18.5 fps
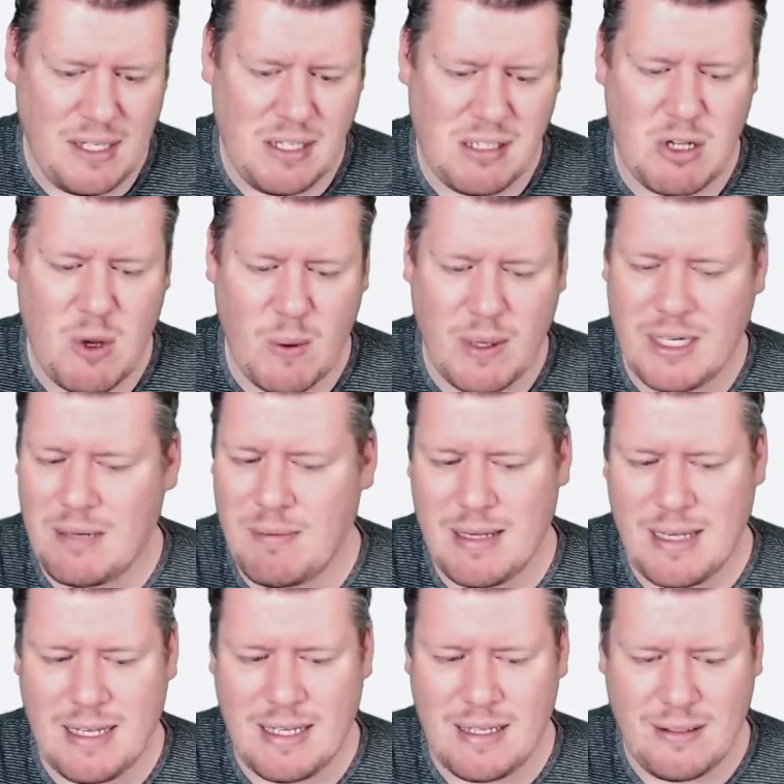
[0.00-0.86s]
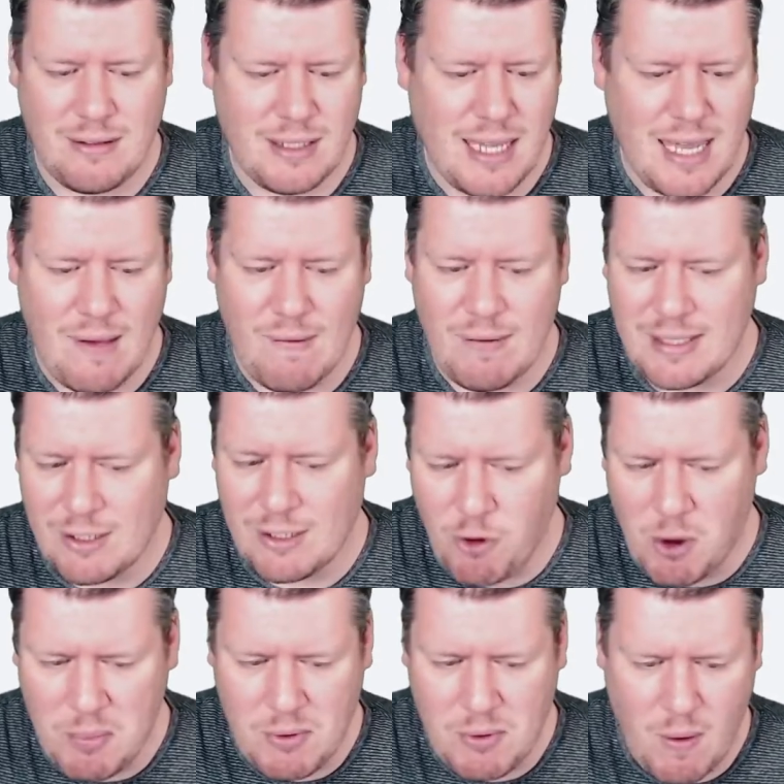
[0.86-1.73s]
is going to be killing the
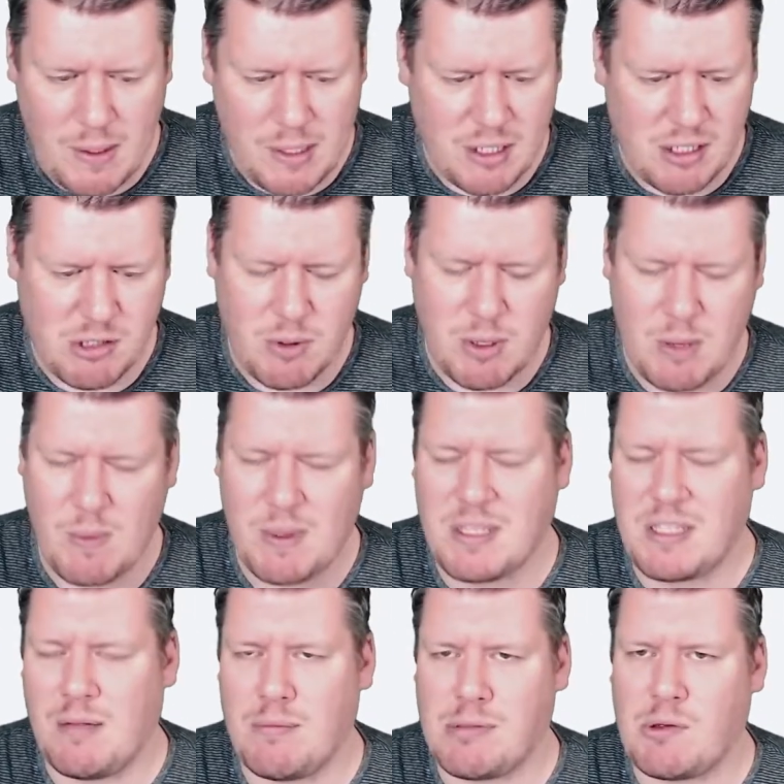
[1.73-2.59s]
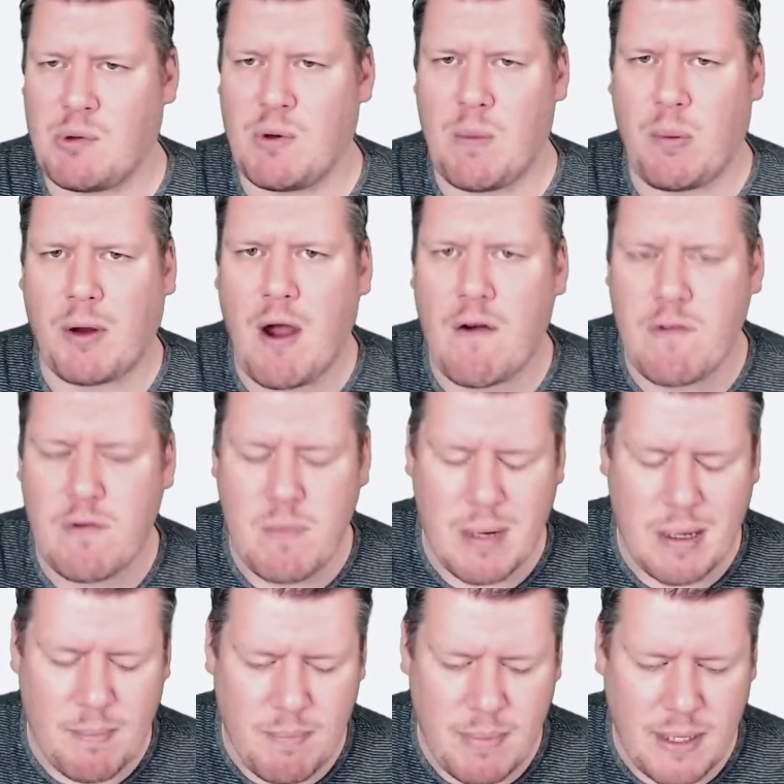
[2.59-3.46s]
crypto industry with some sort of
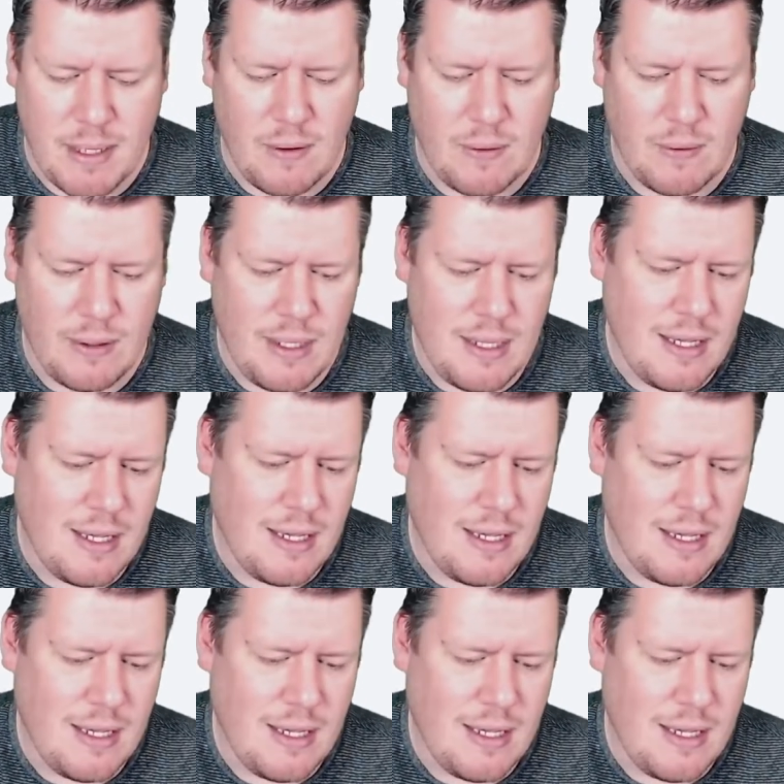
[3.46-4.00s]
government bill